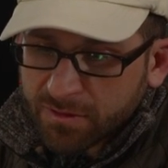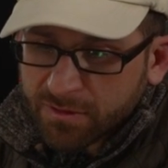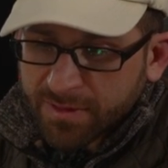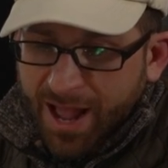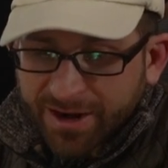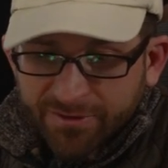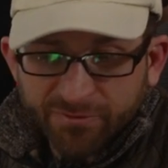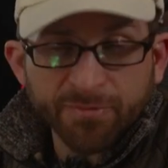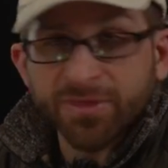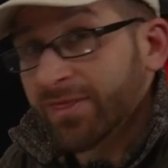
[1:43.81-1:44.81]
not
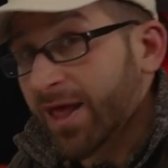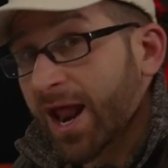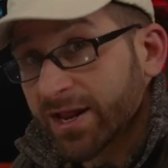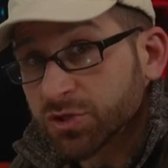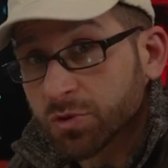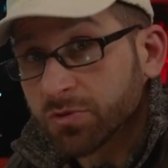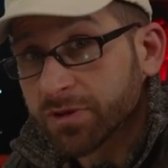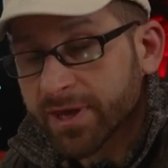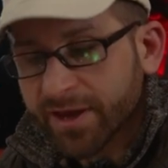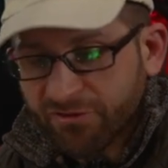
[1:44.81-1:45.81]
something that I
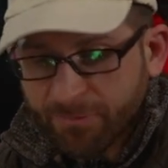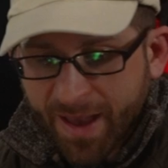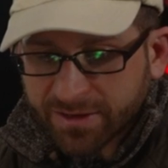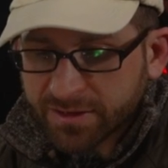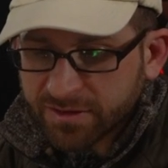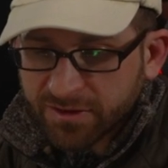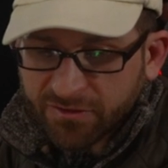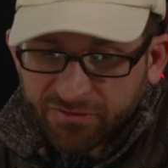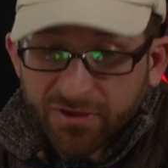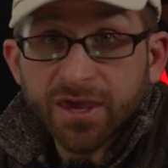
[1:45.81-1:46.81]
truly expected to
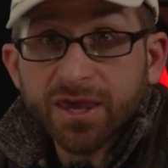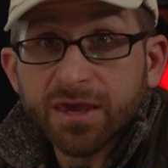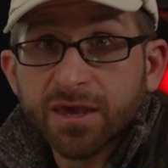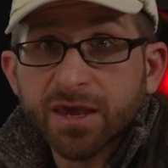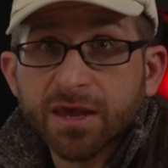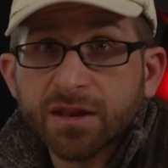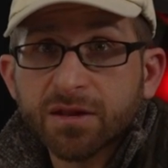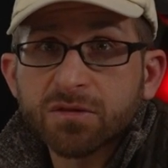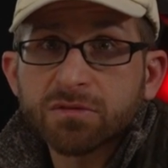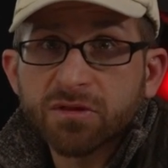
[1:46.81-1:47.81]
see
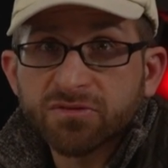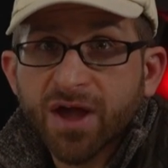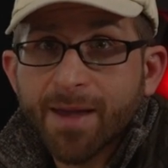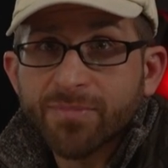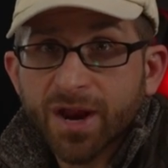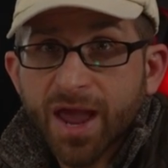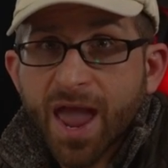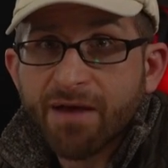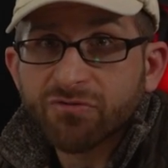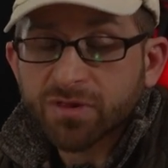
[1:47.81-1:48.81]
in the time that I
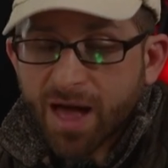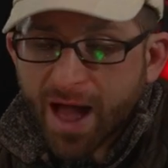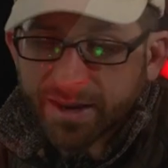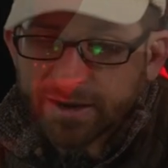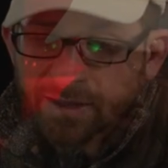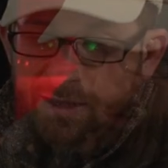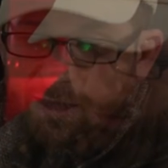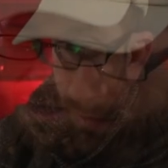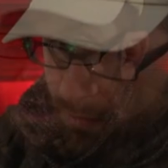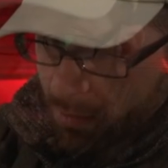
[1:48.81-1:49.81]
have allotted.
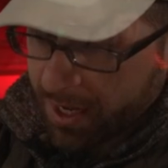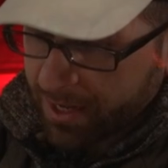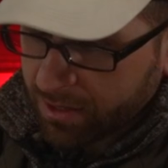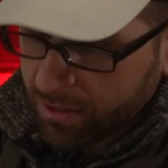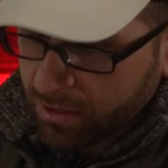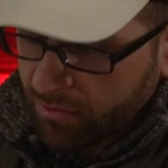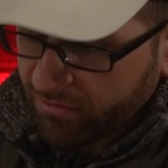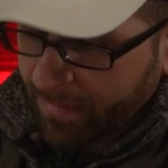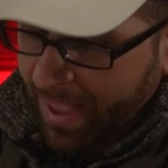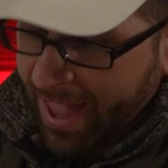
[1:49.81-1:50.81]
We can do
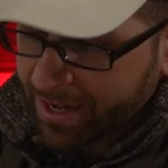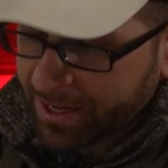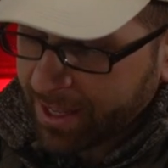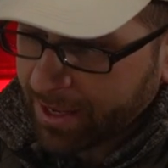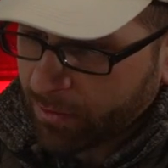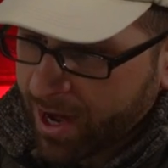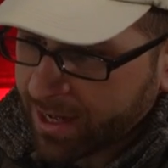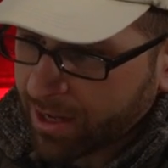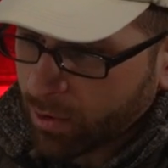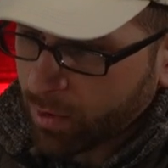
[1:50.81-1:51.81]
some editing right
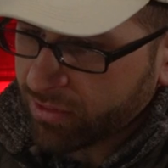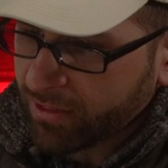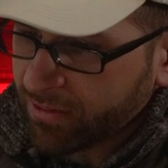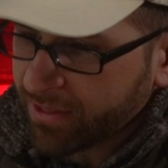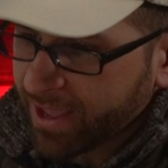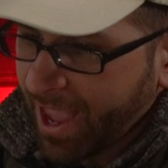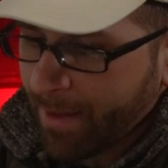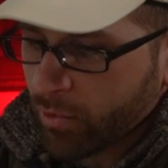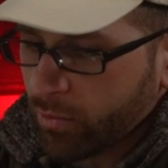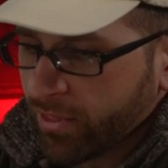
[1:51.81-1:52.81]
here within the
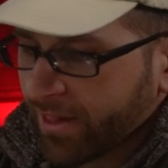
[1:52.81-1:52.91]
app. Ooh,